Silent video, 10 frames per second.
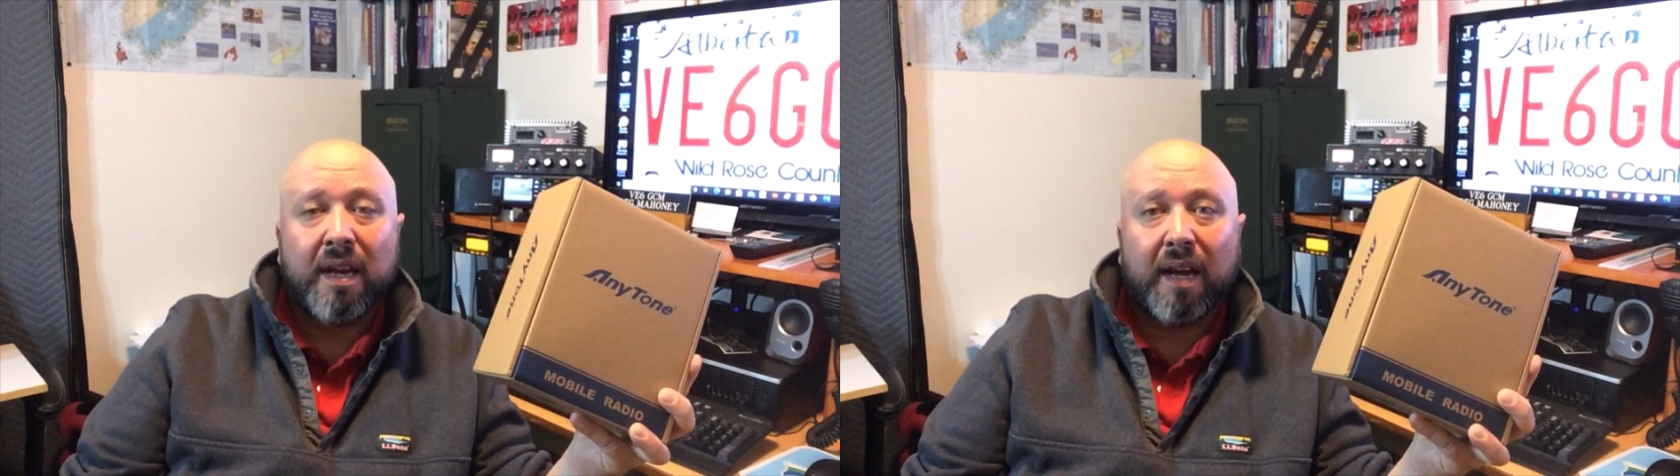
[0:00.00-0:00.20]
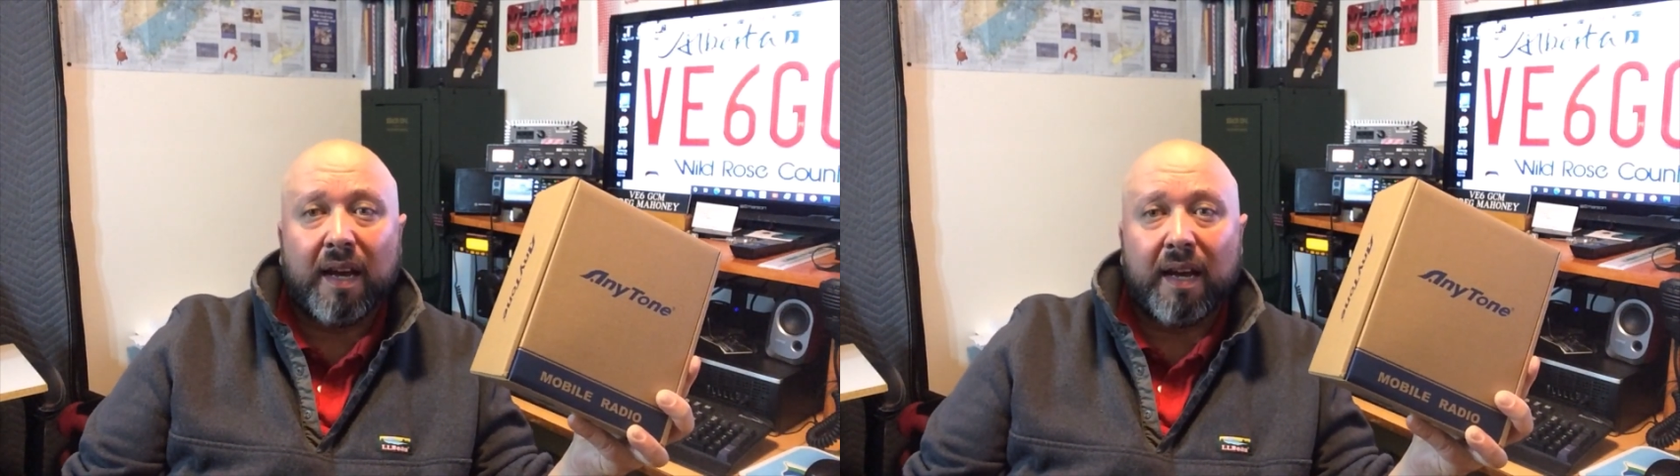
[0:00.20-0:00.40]

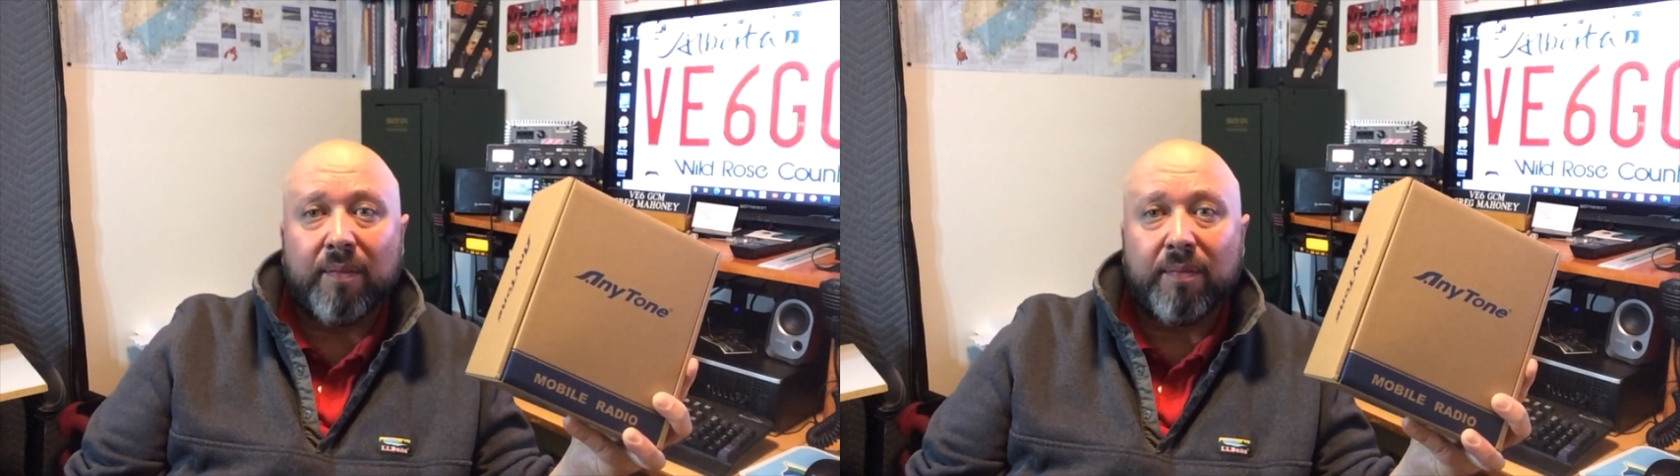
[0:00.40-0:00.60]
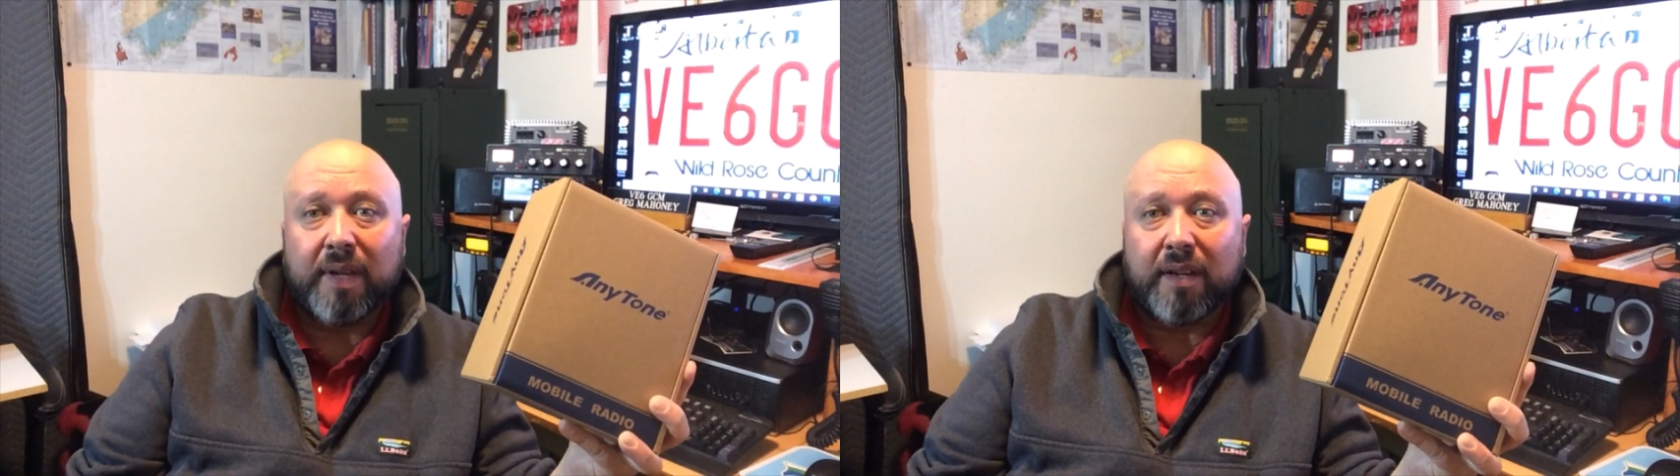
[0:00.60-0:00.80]

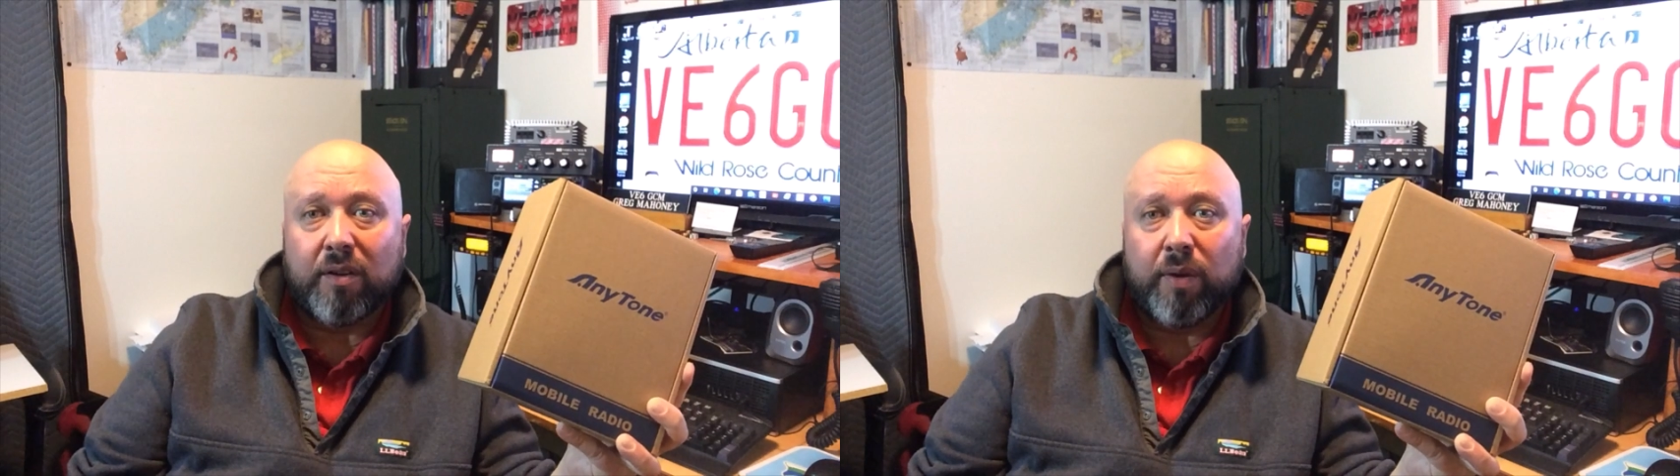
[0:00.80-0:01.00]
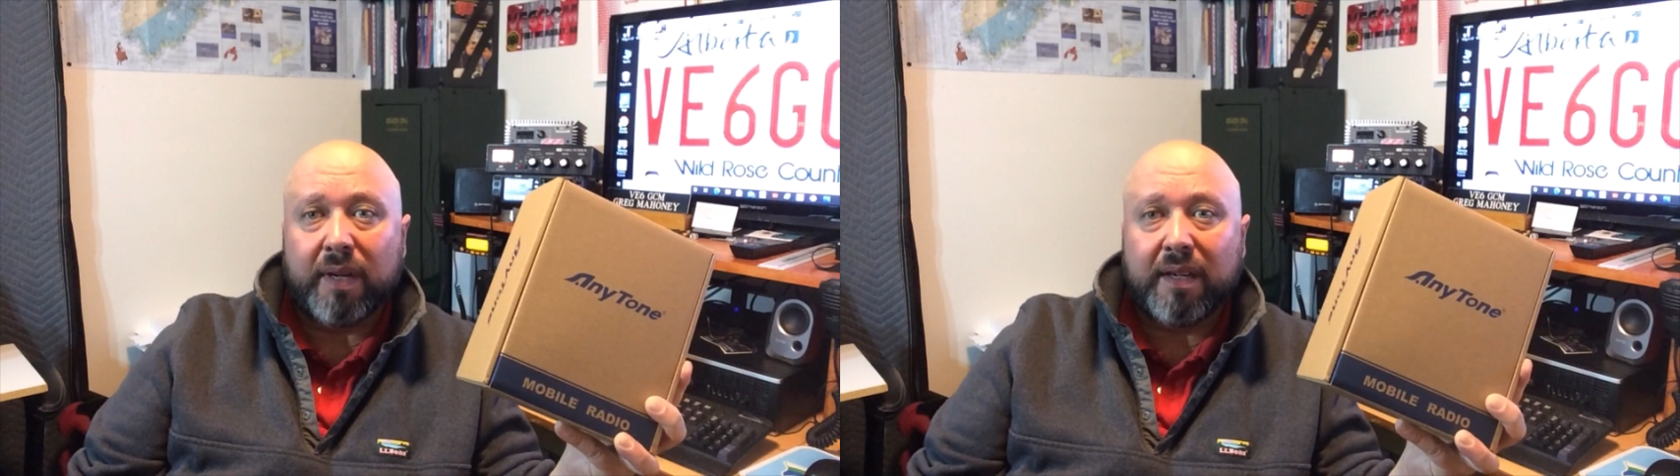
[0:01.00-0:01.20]
Um, a
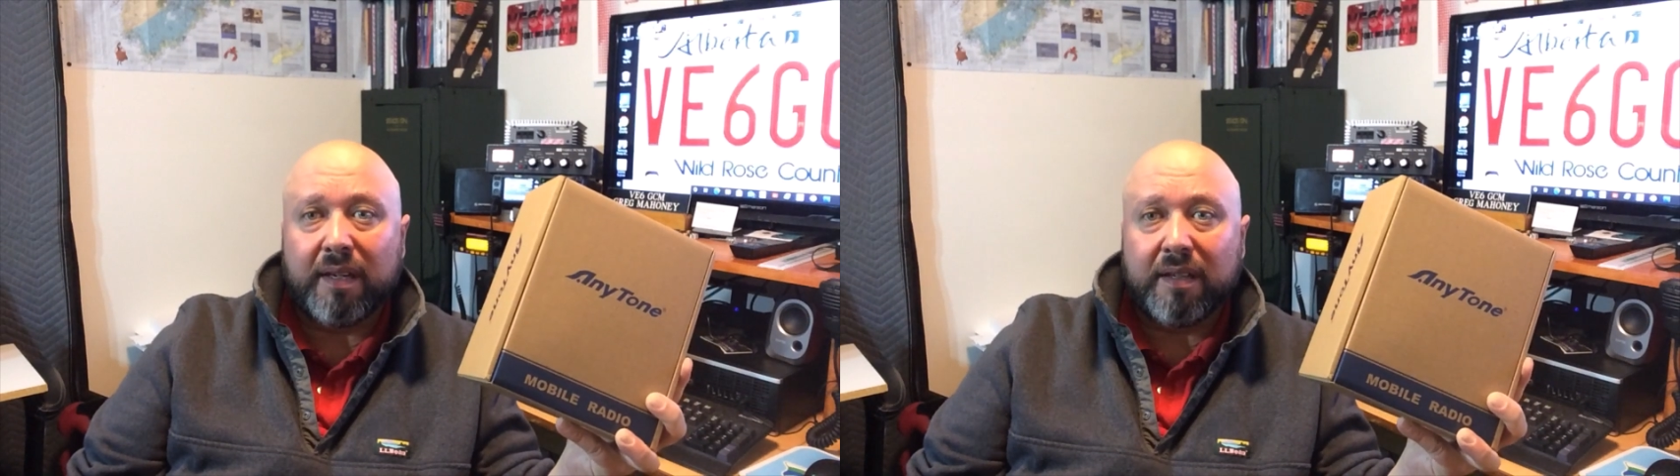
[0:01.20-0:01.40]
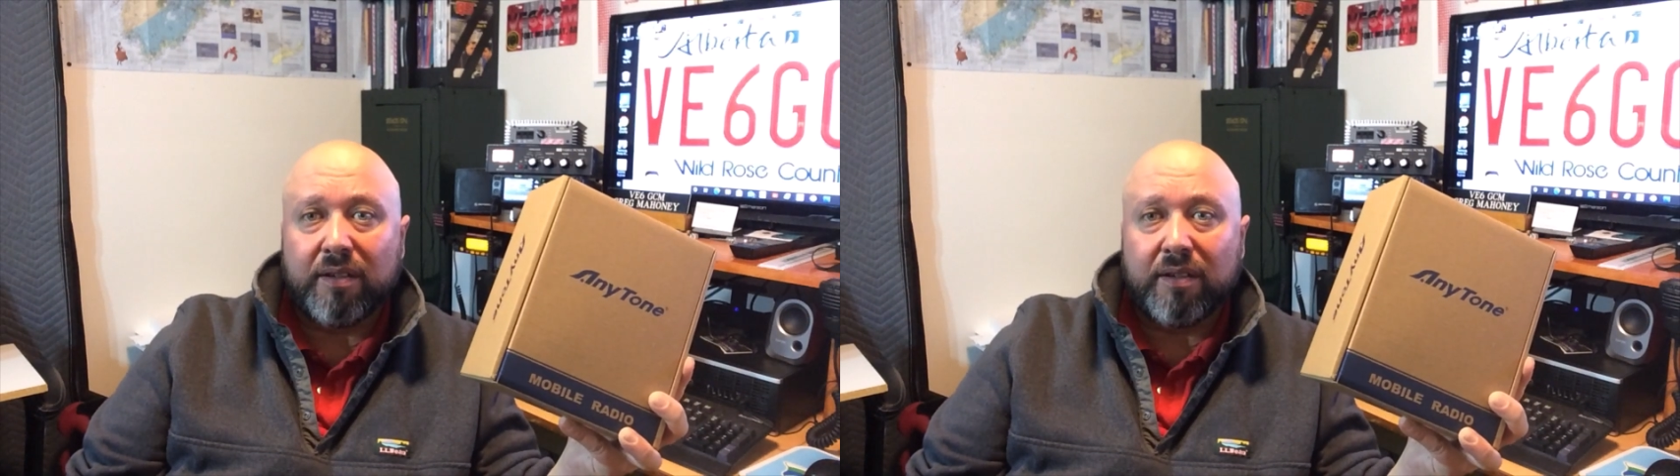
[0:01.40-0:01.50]
quick